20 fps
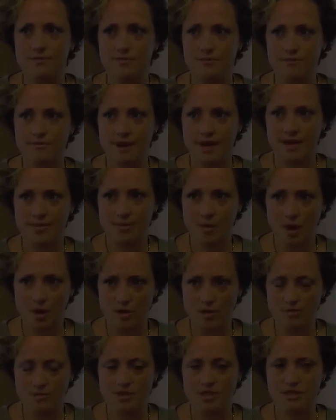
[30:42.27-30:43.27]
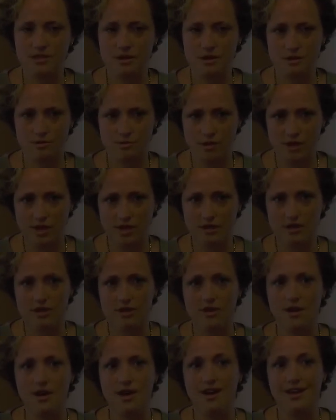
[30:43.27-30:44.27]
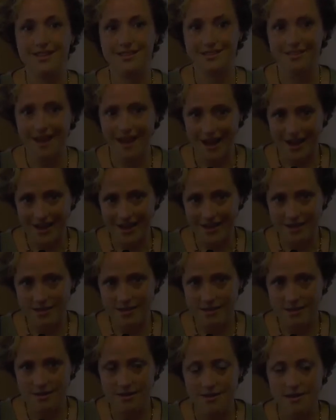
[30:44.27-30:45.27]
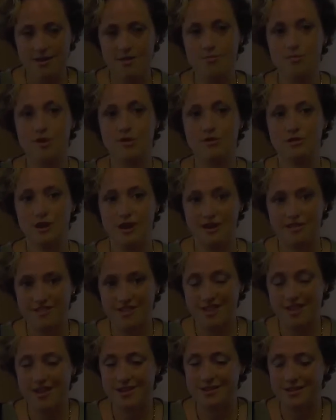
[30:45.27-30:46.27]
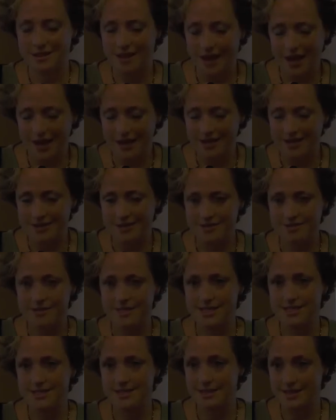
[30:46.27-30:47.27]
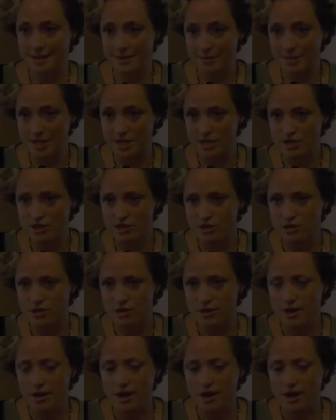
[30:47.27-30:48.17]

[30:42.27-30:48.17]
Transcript: my poems start with a line, and most often that line is an image.